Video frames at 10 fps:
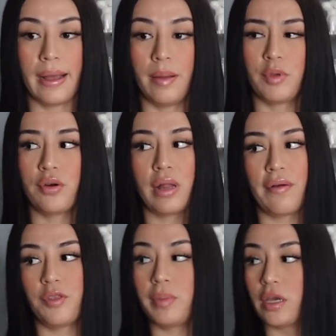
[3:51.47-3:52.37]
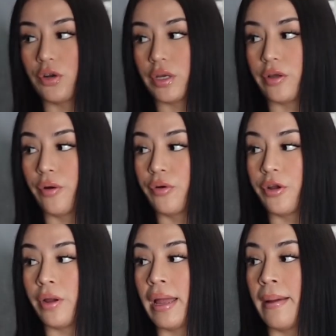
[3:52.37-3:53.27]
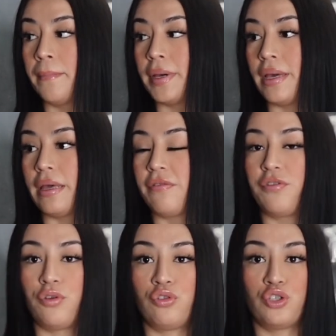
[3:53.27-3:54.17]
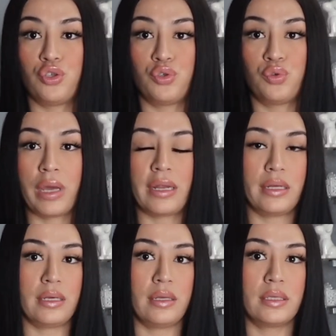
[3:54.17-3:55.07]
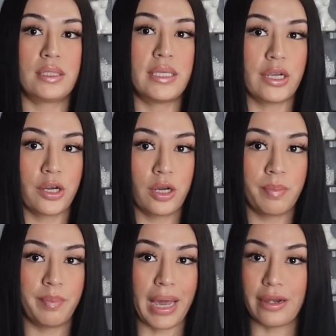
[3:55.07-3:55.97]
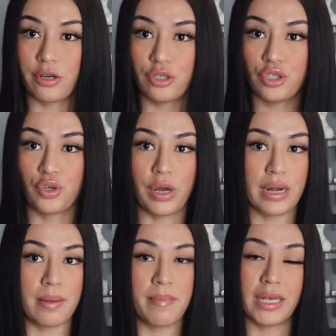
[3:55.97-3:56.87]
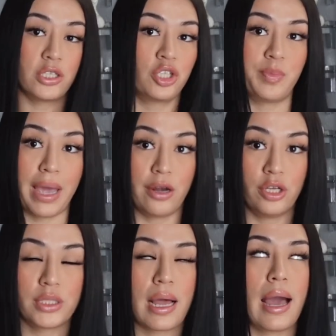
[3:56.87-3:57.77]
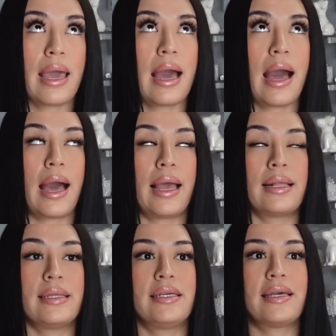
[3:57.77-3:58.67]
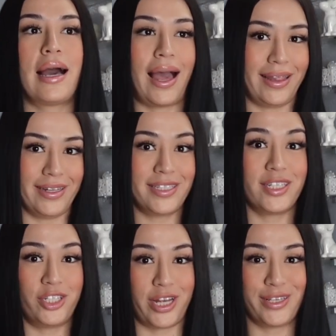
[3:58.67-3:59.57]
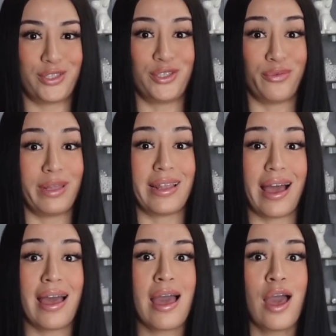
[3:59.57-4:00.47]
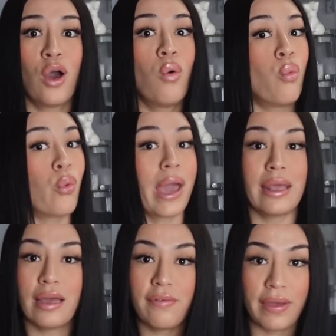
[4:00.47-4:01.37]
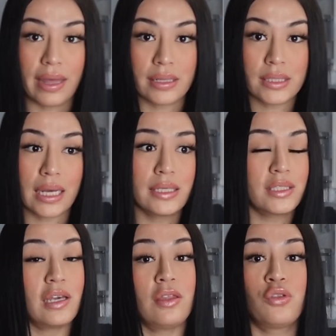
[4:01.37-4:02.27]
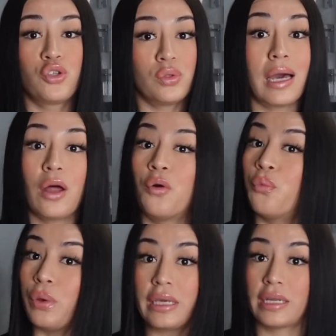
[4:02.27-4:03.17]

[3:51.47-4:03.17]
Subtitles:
you don't have to be a Cricut owner, but if you do any sticker banners or any message banners, I highly suggest doing that way in advance. I say do that a week